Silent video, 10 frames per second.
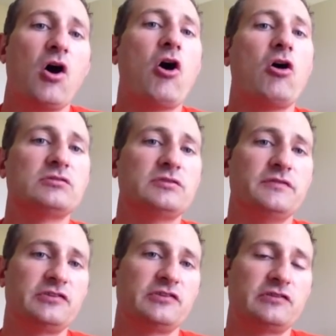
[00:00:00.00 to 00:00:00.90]
All
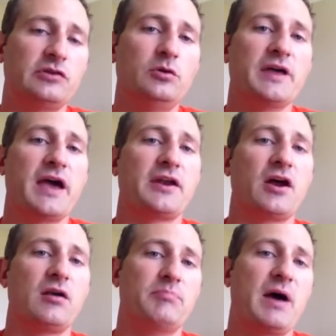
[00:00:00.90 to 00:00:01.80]
Division II then
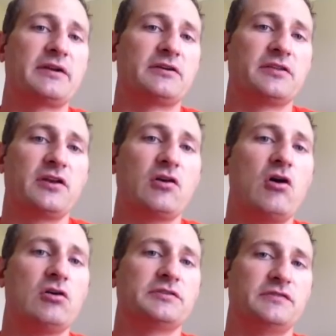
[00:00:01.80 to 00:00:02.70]
are better than
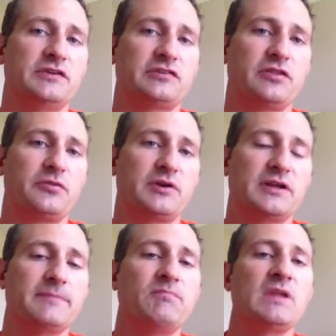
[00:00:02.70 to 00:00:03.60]
all Division
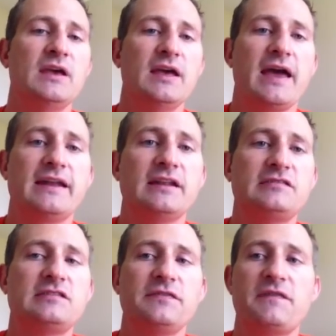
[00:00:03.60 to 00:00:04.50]
III. And
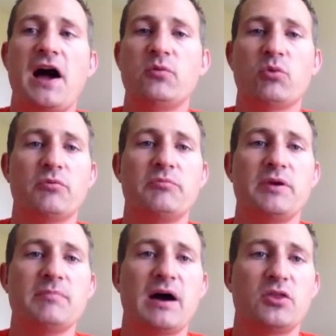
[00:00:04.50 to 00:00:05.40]
let's define what we
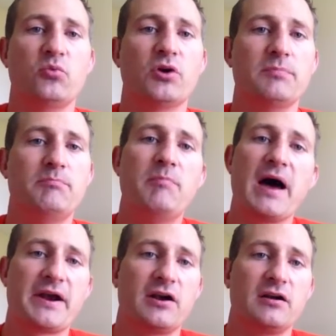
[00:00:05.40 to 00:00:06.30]
mean by the word
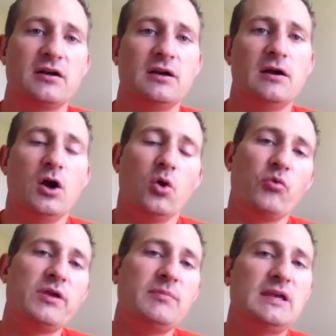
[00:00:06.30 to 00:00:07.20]
better.
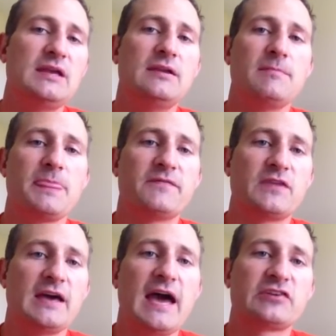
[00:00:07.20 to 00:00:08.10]
We mean if
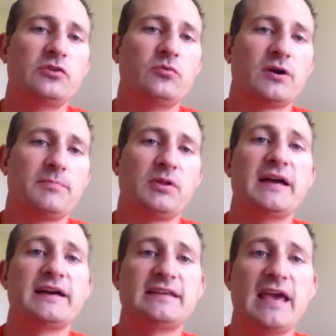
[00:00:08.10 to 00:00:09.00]
they actually were to
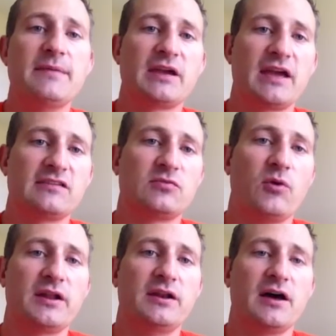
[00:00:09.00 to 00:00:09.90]
play a game against
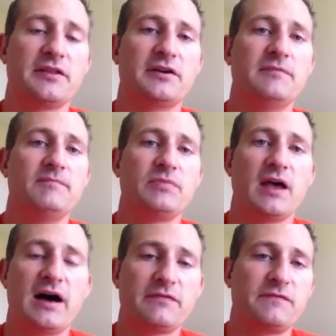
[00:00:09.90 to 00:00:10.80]
one another
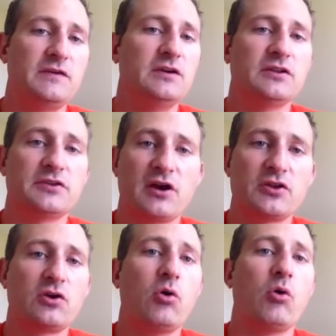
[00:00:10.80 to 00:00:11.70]
on a field or on
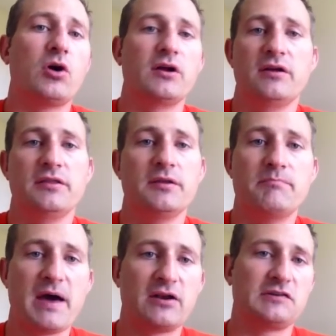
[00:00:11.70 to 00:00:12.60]
the court, the
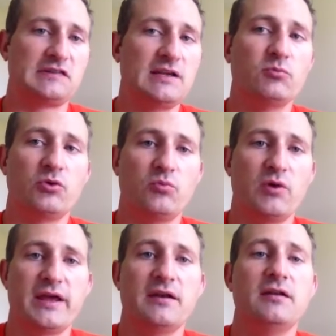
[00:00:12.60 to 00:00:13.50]
better team would win.